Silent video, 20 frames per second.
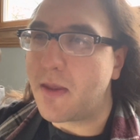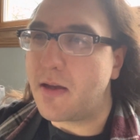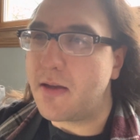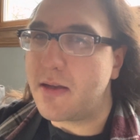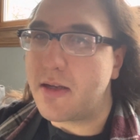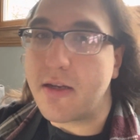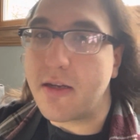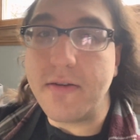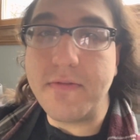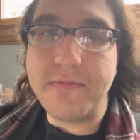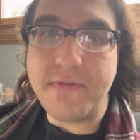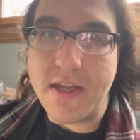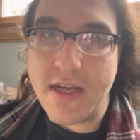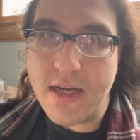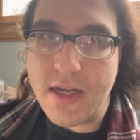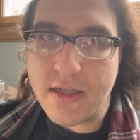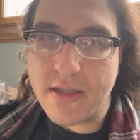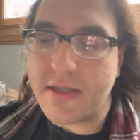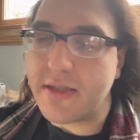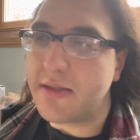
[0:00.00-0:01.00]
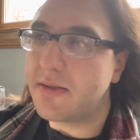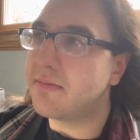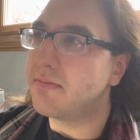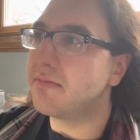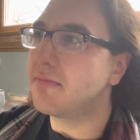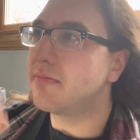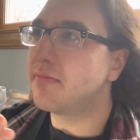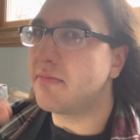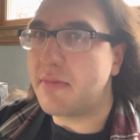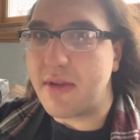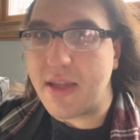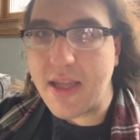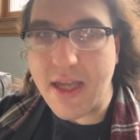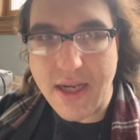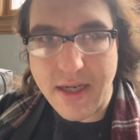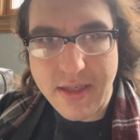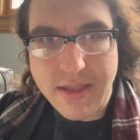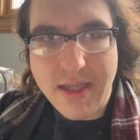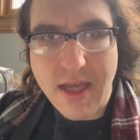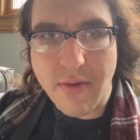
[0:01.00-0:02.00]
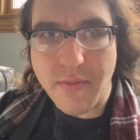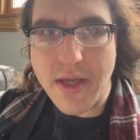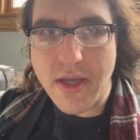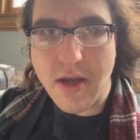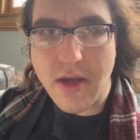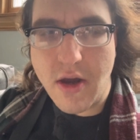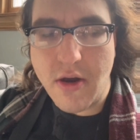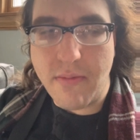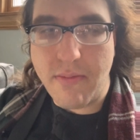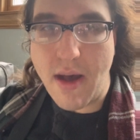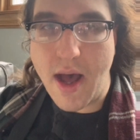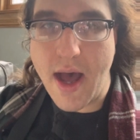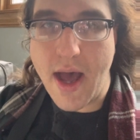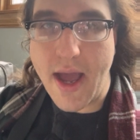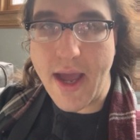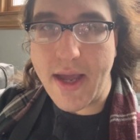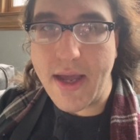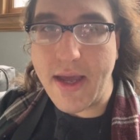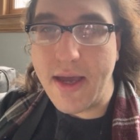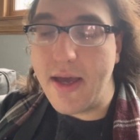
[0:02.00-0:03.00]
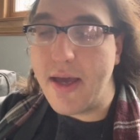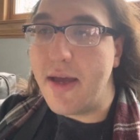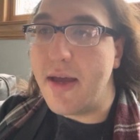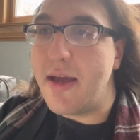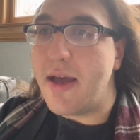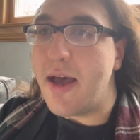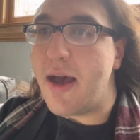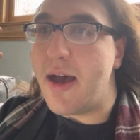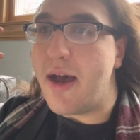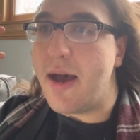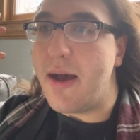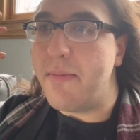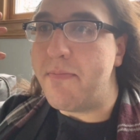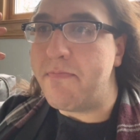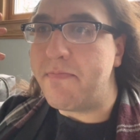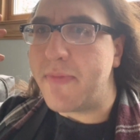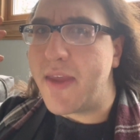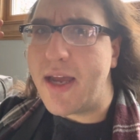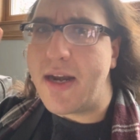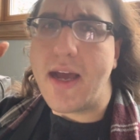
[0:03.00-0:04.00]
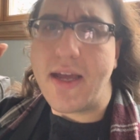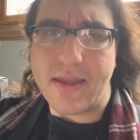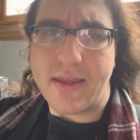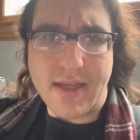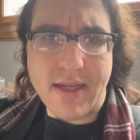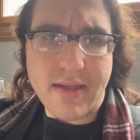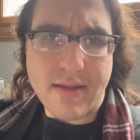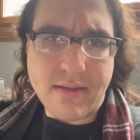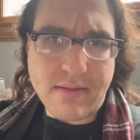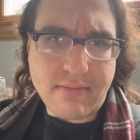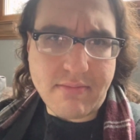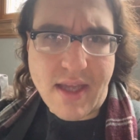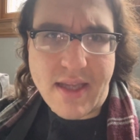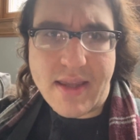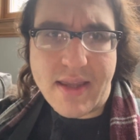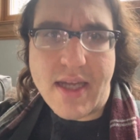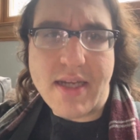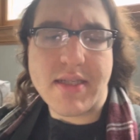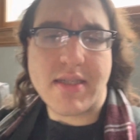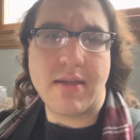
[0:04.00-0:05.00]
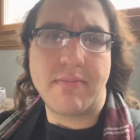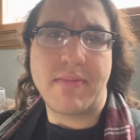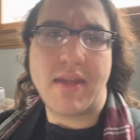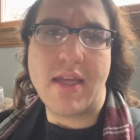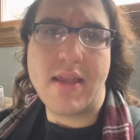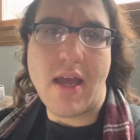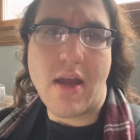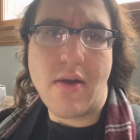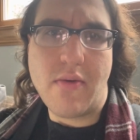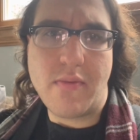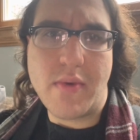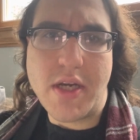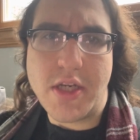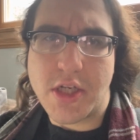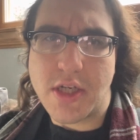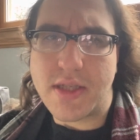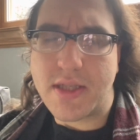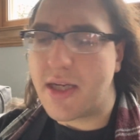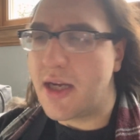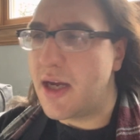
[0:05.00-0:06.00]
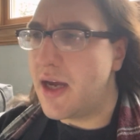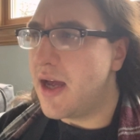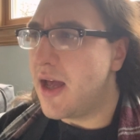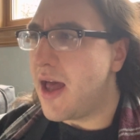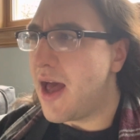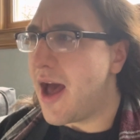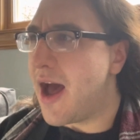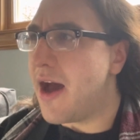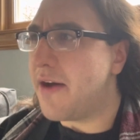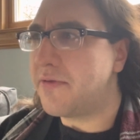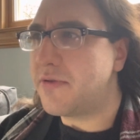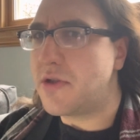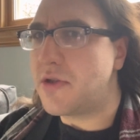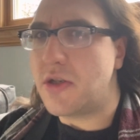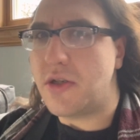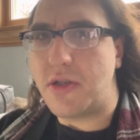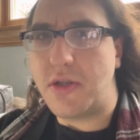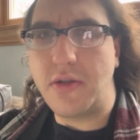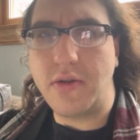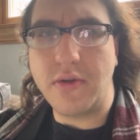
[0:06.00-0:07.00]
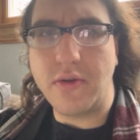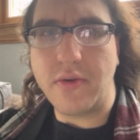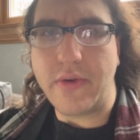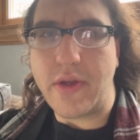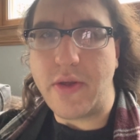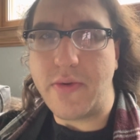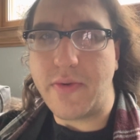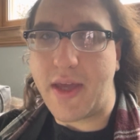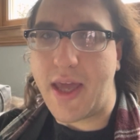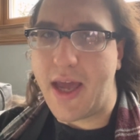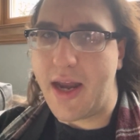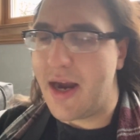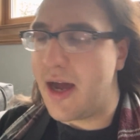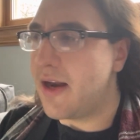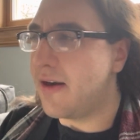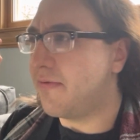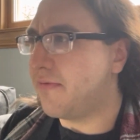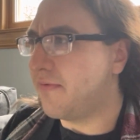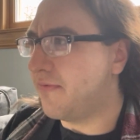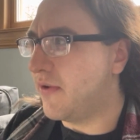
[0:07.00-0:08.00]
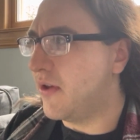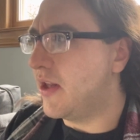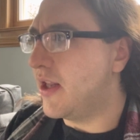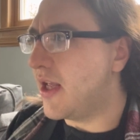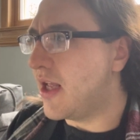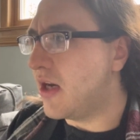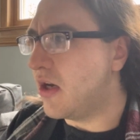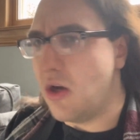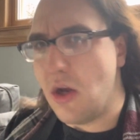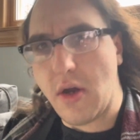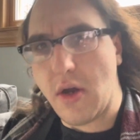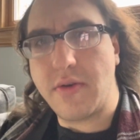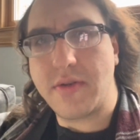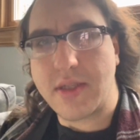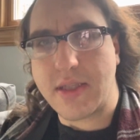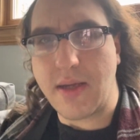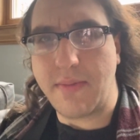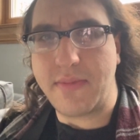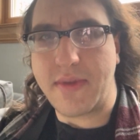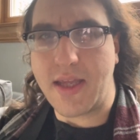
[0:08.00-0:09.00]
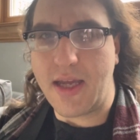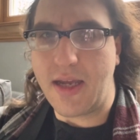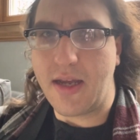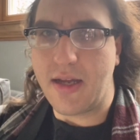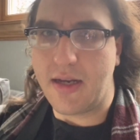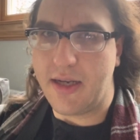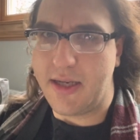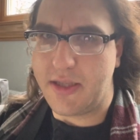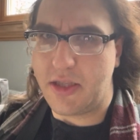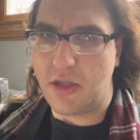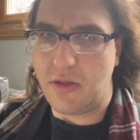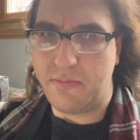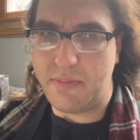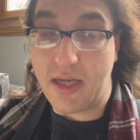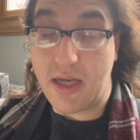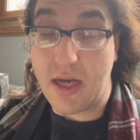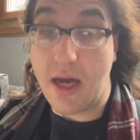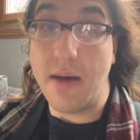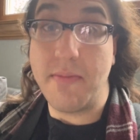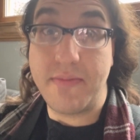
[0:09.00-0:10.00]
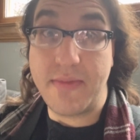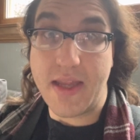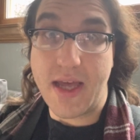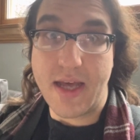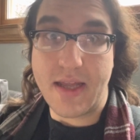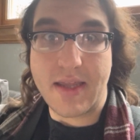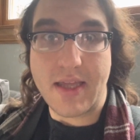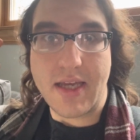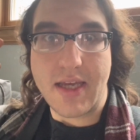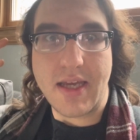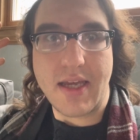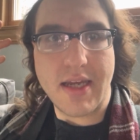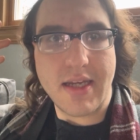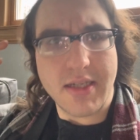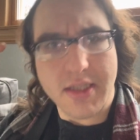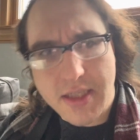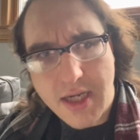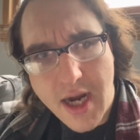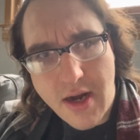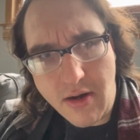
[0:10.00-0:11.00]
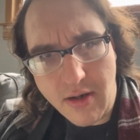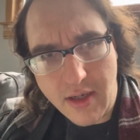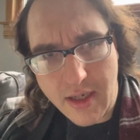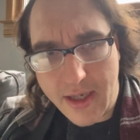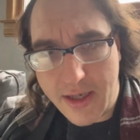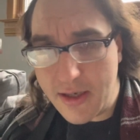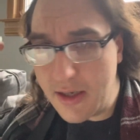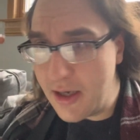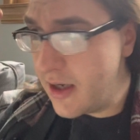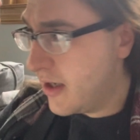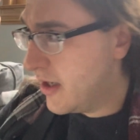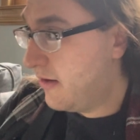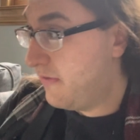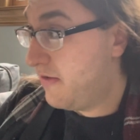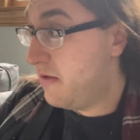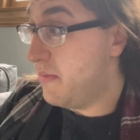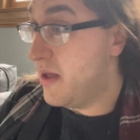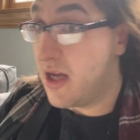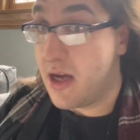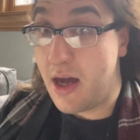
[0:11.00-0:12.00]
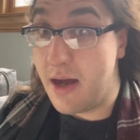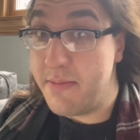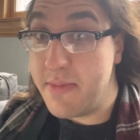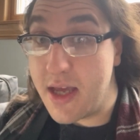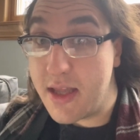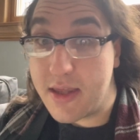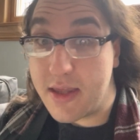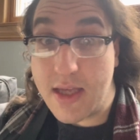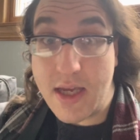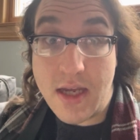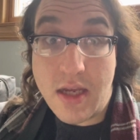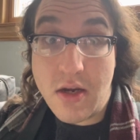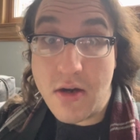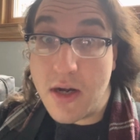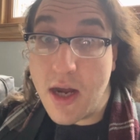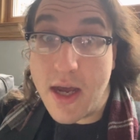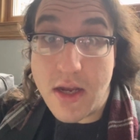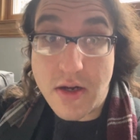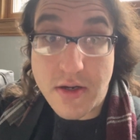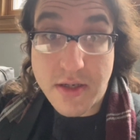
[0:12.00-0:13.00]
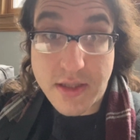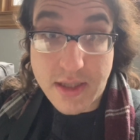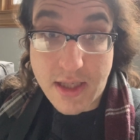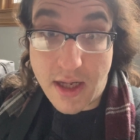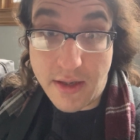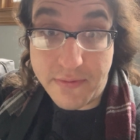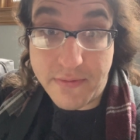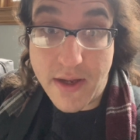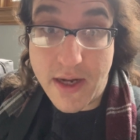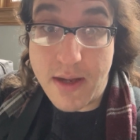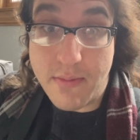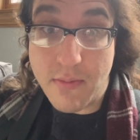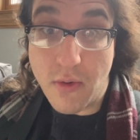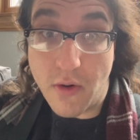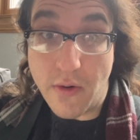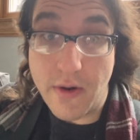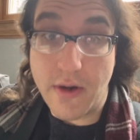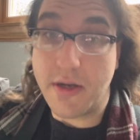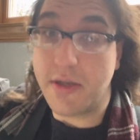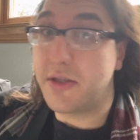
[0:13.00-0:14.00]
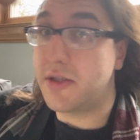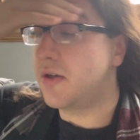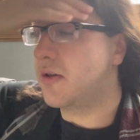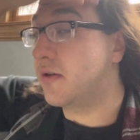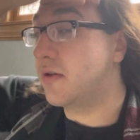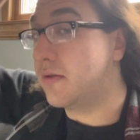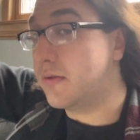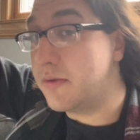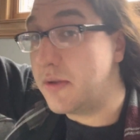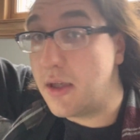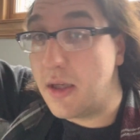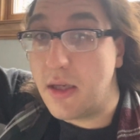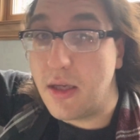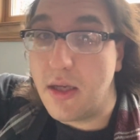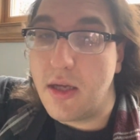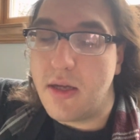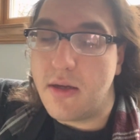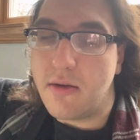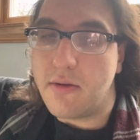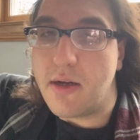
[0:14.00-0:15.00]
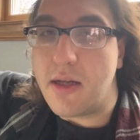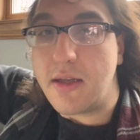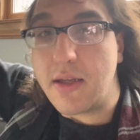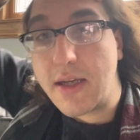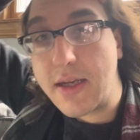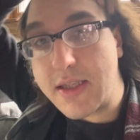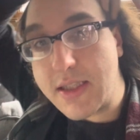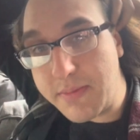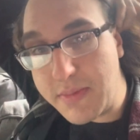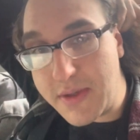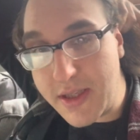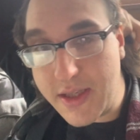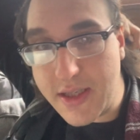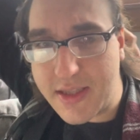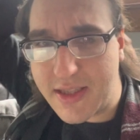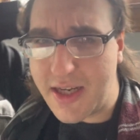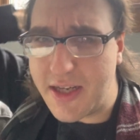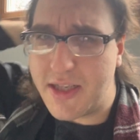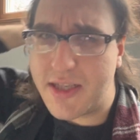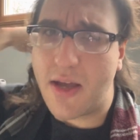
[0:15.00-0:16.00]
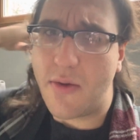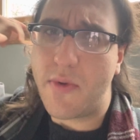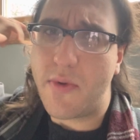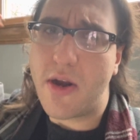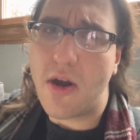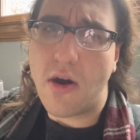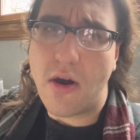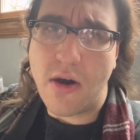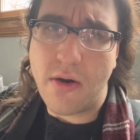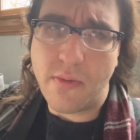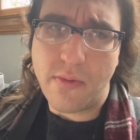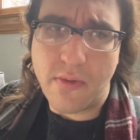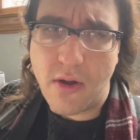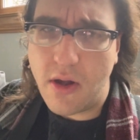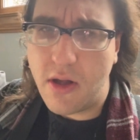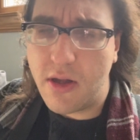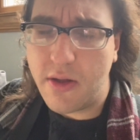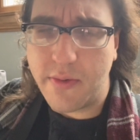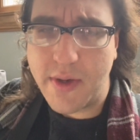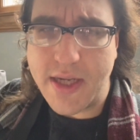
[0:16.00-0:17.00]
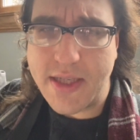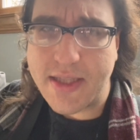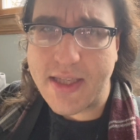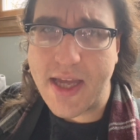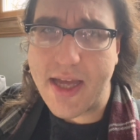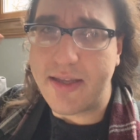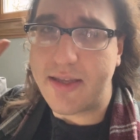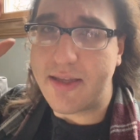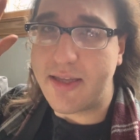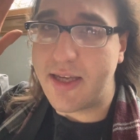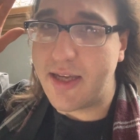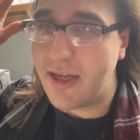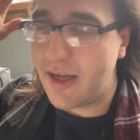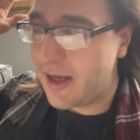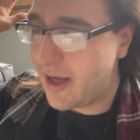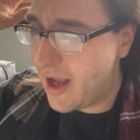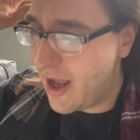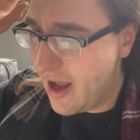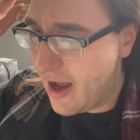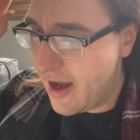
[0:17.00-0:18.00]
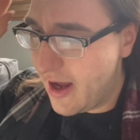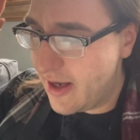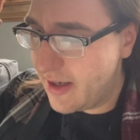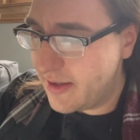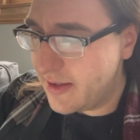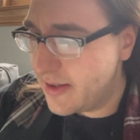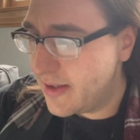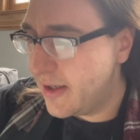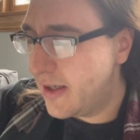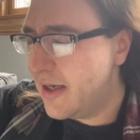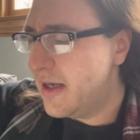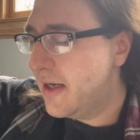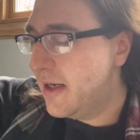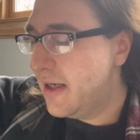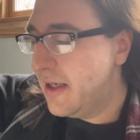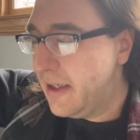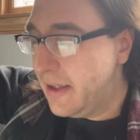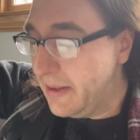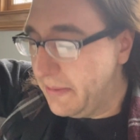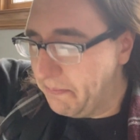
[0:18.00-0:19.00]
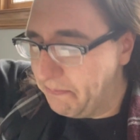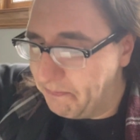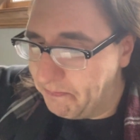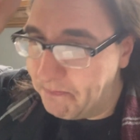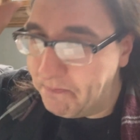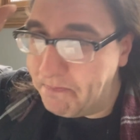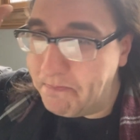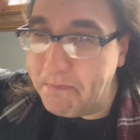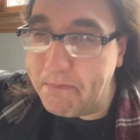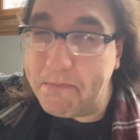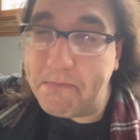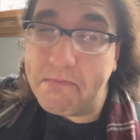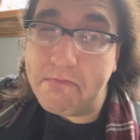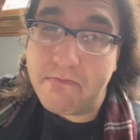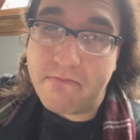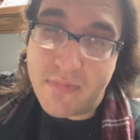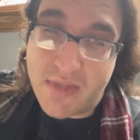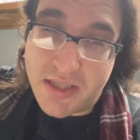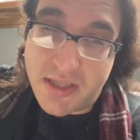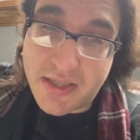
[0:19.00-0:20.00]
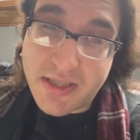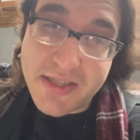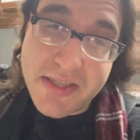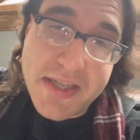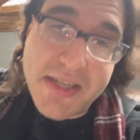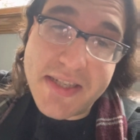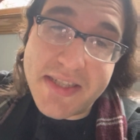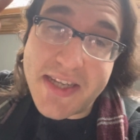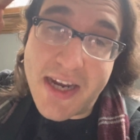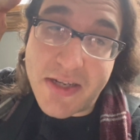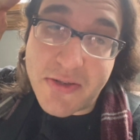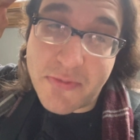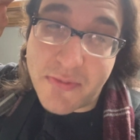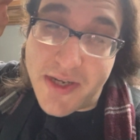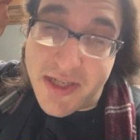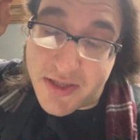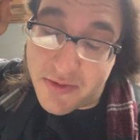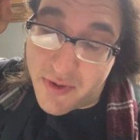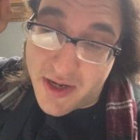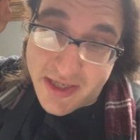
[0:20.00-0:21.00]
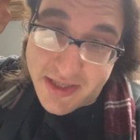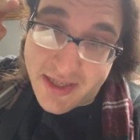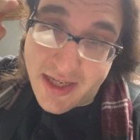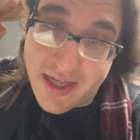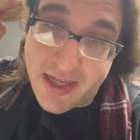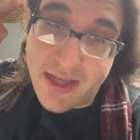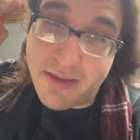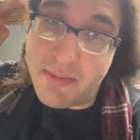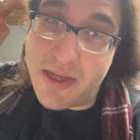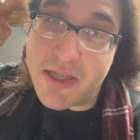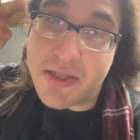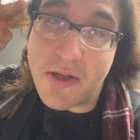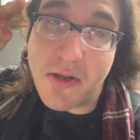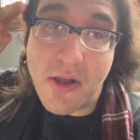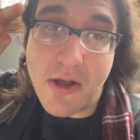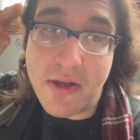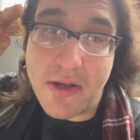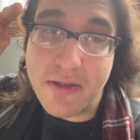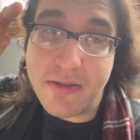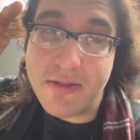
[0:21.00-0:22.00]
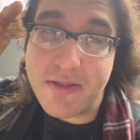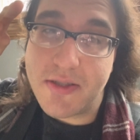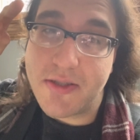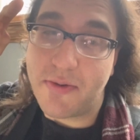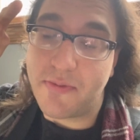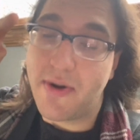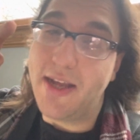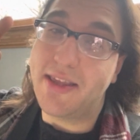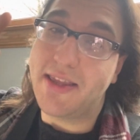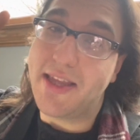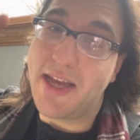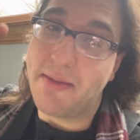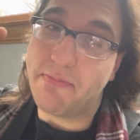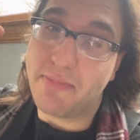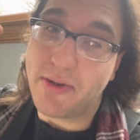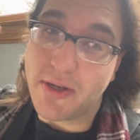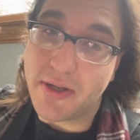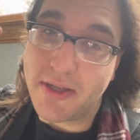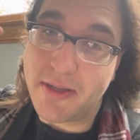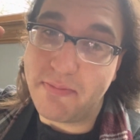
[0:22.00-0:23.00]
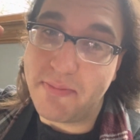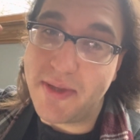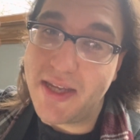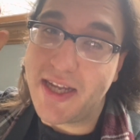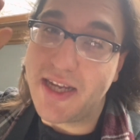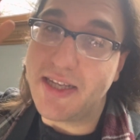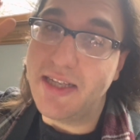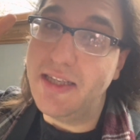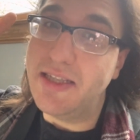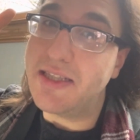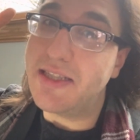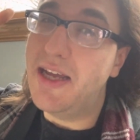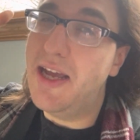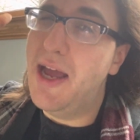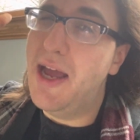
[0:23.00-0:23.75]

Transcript: convenient things that we go by. And I think that that's something that we just have to do. You cannot fully know something unless you become that thing entirely. And if you become that thing, you're not yourself anymore. So, well, except in the sense that we are always that thing. And this is the exact reason why it's taking me so long to write that book, because